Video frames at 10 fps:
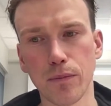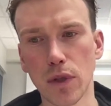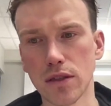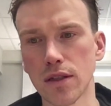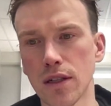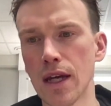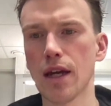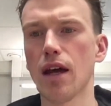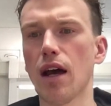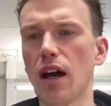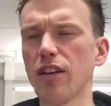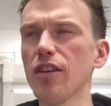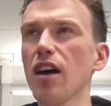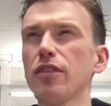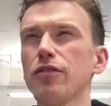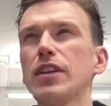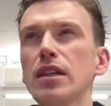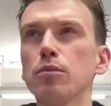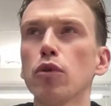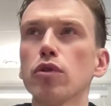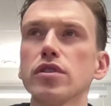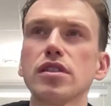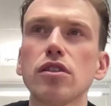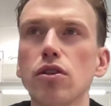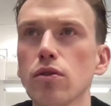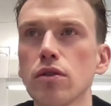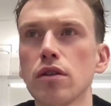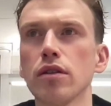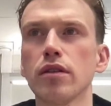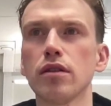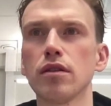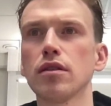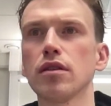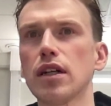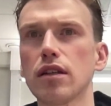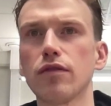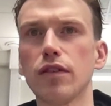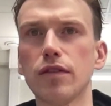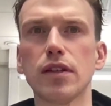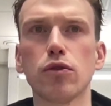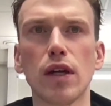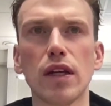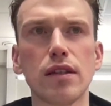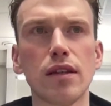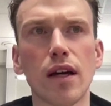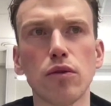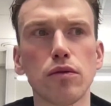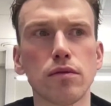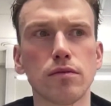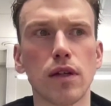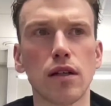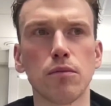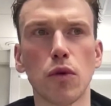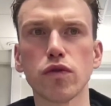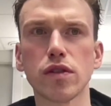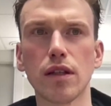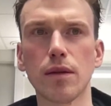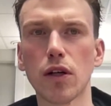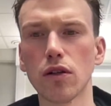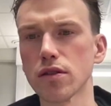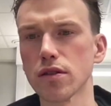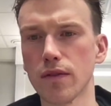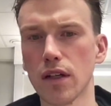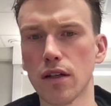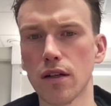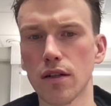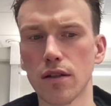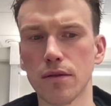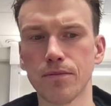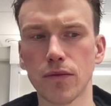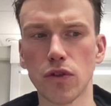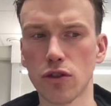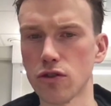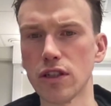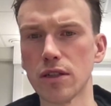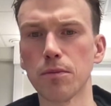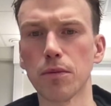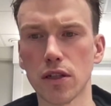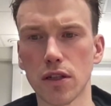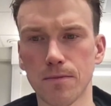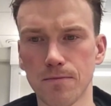But I feel more secure on like 50 to 80 now, mostly because of the nutrition part.